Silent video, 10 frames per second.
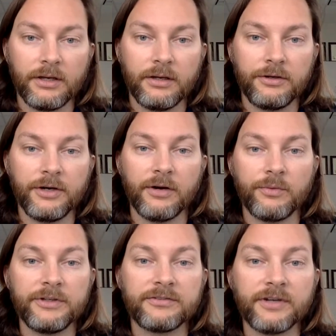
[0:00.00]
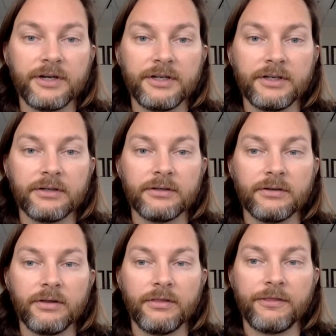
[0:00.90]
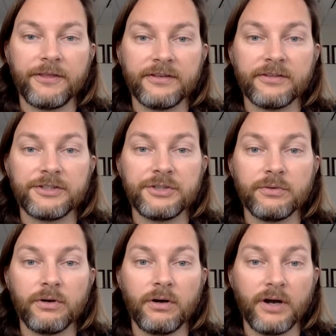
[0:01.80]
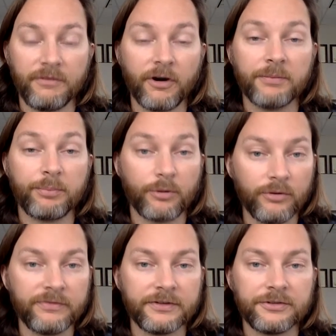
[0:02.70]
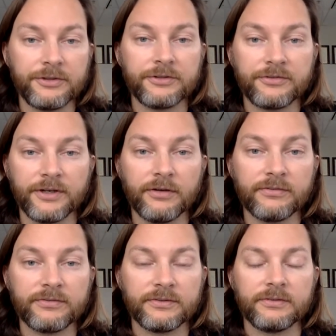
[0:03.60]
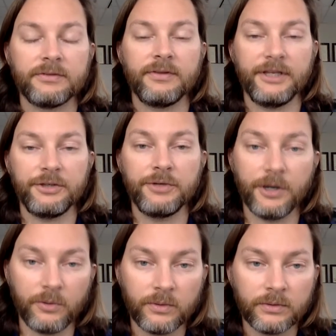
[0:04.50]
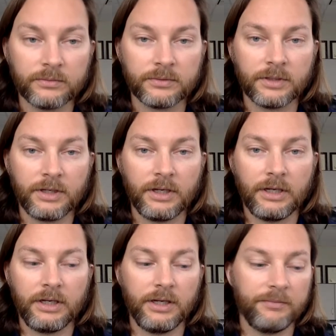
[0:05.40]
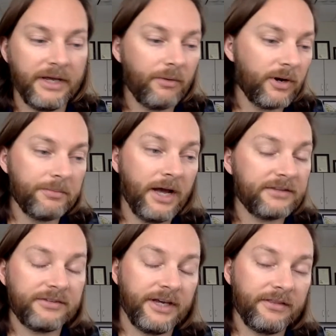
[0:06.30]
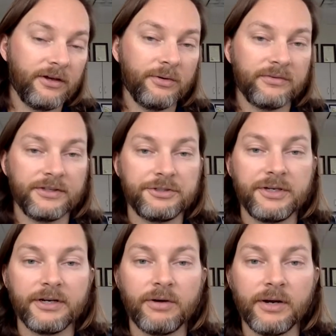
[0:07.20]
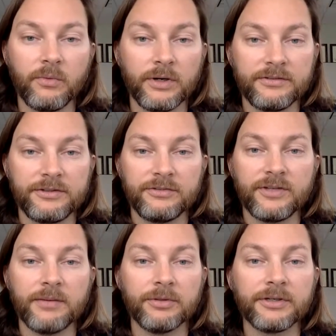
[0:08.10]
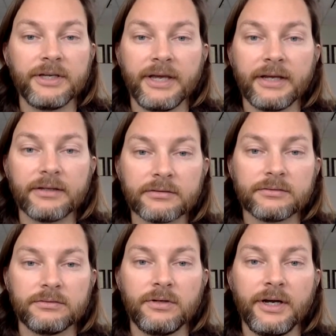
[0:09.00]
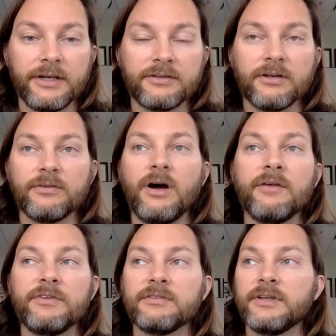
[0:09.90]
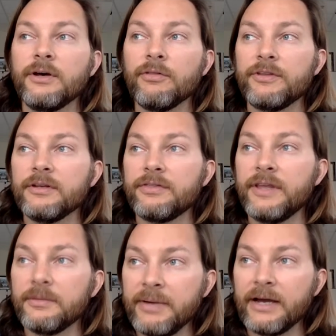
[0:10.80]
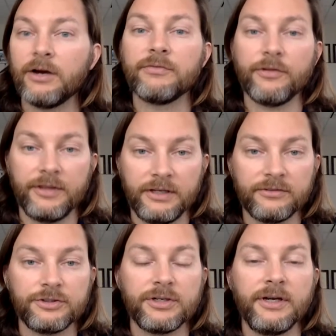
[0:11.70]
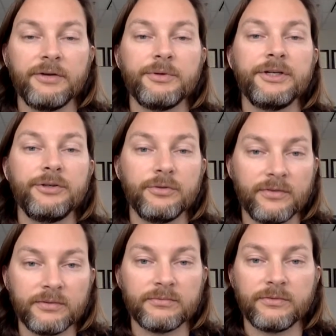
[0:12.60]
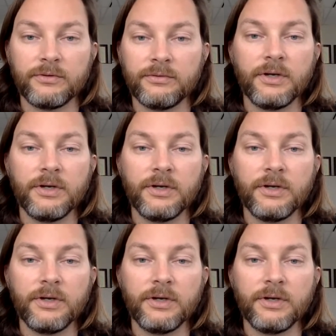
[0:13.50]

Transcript: You're not restudying the things that you have already proven to yourself that you know. Now, what I'm not saying, though, is that you get it right once and you stop looking at it, right? It's all obviously healthy to think back over things and reuse them for,